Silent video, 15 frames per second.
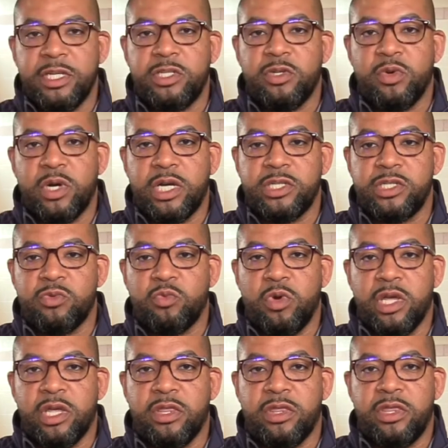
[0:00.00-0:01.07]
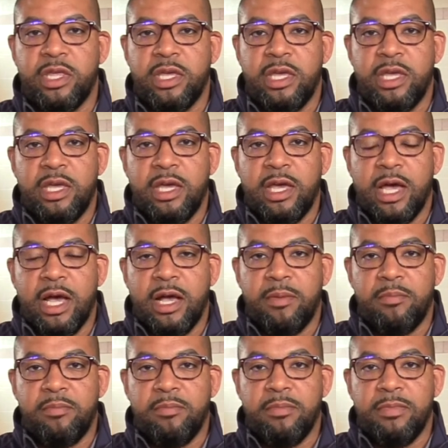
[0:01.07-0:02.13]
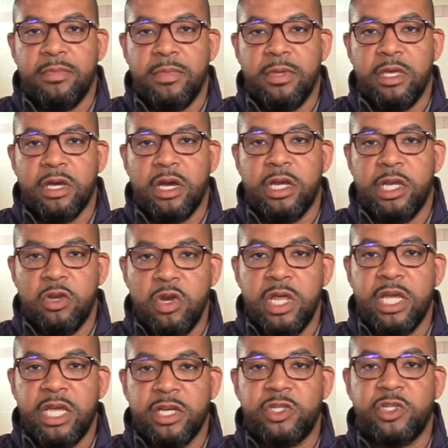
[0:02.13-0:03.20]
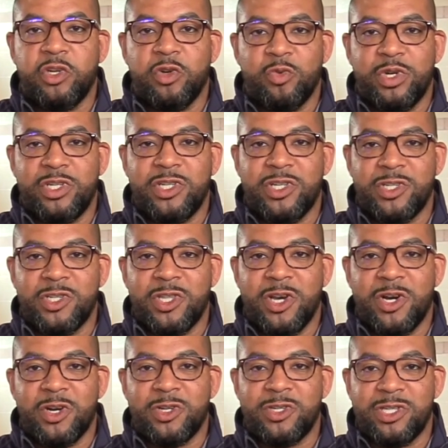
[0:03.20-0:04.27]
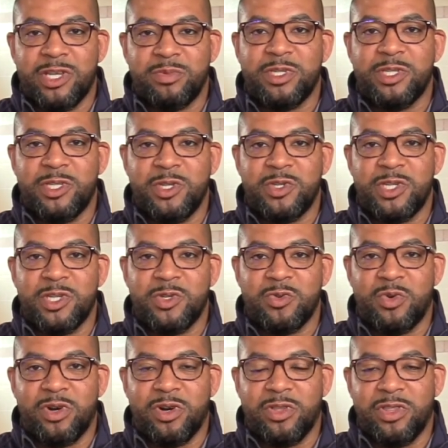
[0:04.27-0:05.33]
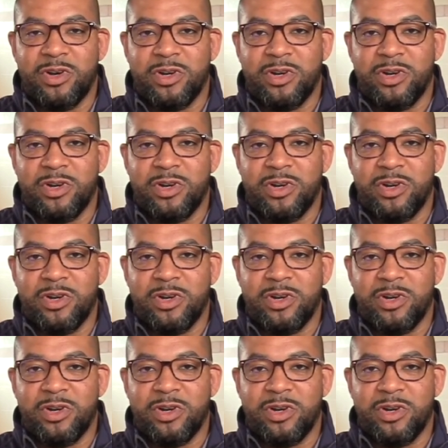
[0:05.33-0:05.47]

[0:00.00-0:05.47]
to us with a unique issue, which is their substance use disorder, their